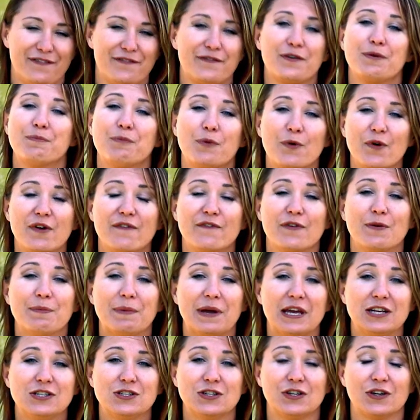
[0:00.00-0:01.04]
For more
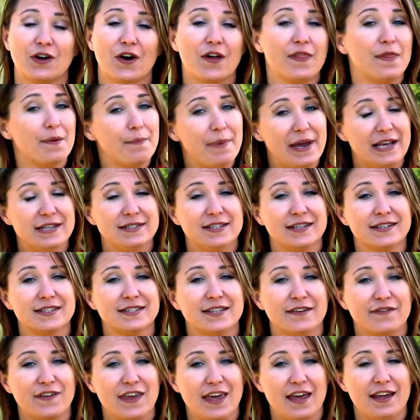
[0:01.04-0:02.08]
information on the basics
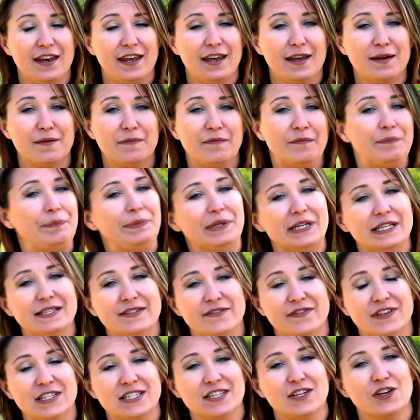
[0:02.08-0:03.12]
of kidding, please
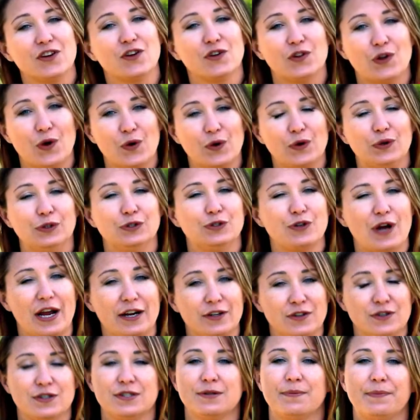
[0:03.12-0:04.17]
visit your local
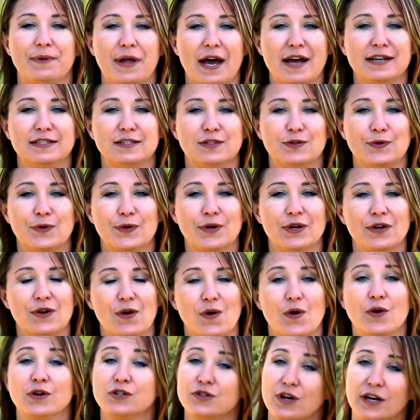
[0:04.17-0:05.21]
Tractor Supply store
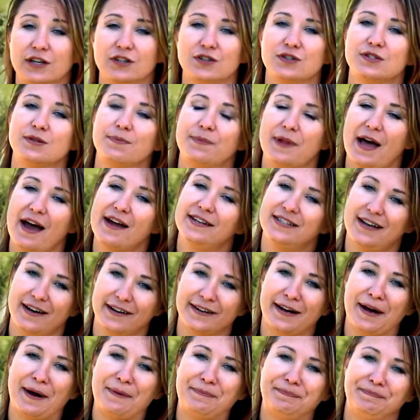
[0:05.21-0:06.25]
or
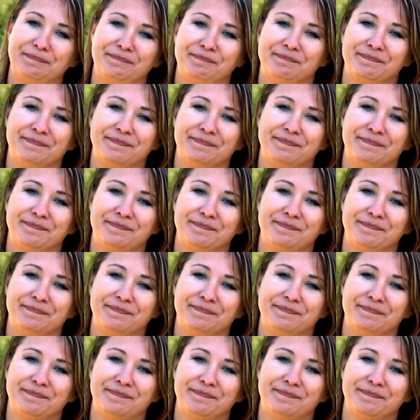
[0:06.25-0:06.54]
tractorsupply.com.